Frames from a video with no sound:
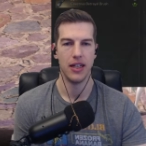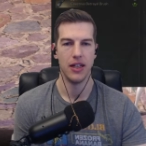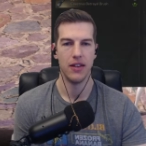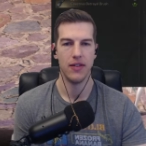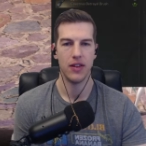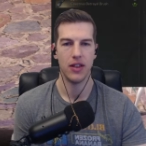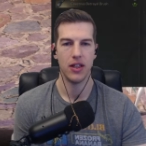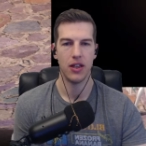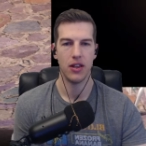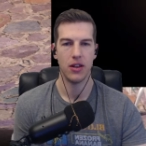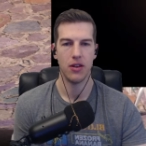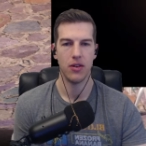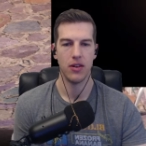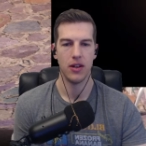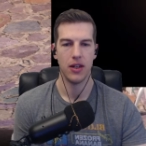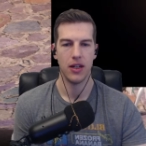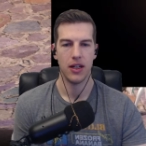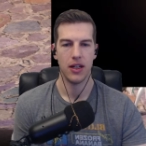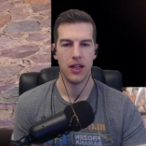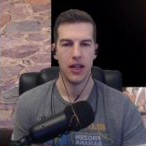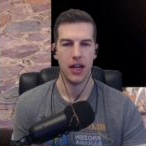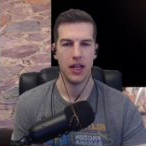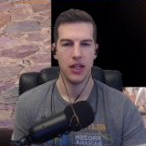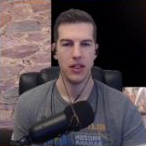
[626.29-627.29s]
even though
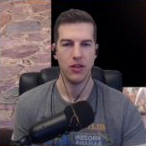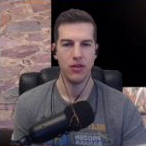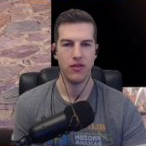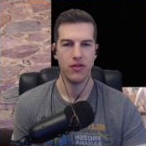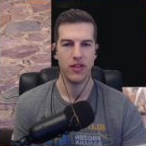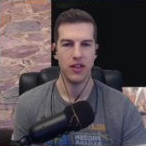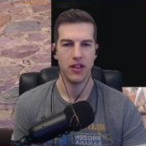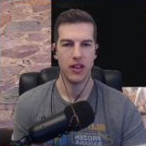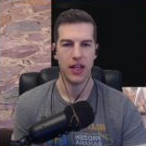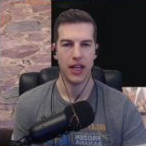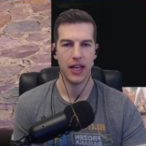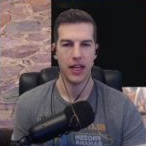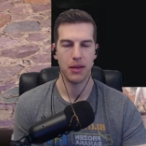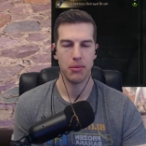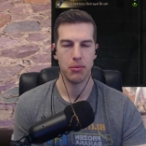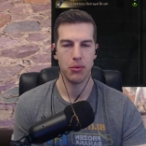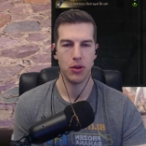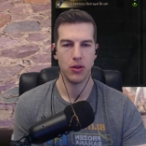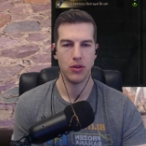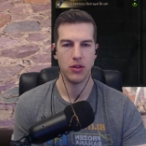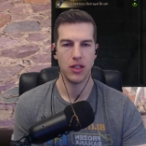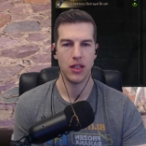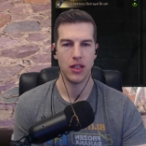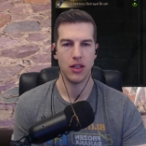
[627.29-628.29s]
I do feel like
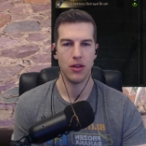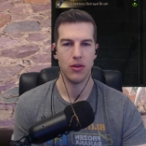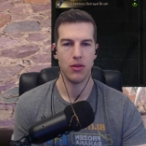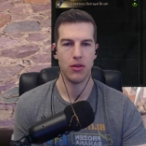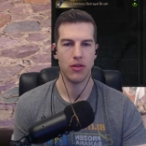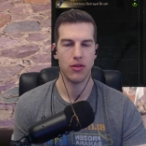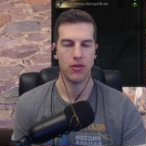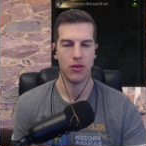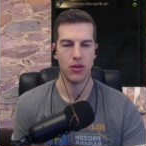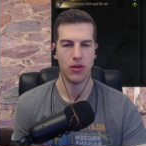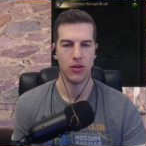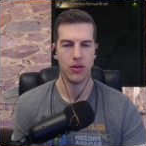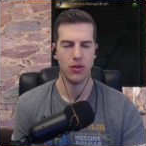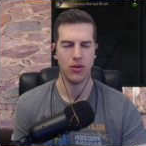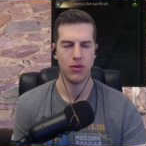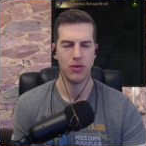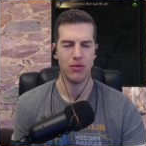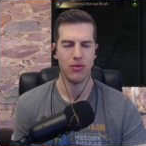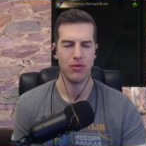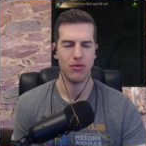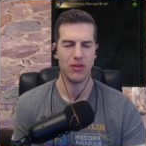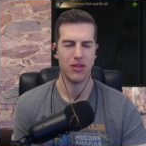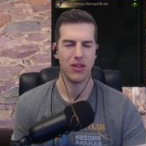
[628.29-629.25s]
boosting you through